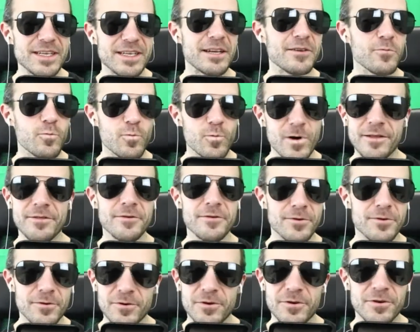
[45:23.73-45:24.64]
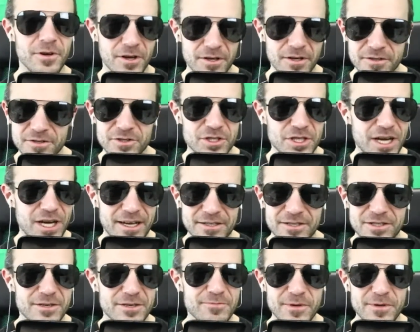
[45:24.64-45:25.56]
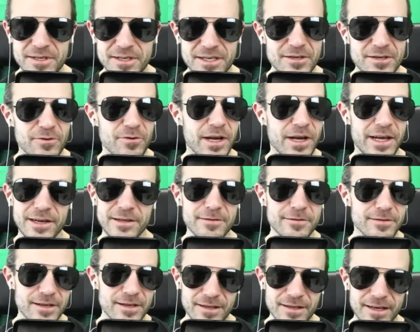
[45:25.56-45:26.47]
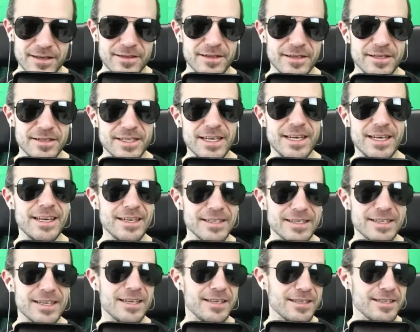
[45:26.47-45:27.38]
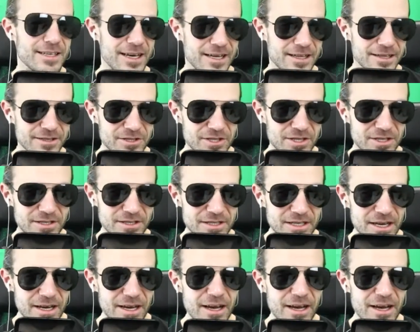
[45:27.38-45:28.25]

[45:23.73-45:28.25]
and whether or not ChatGPT or anything like this is intelligent,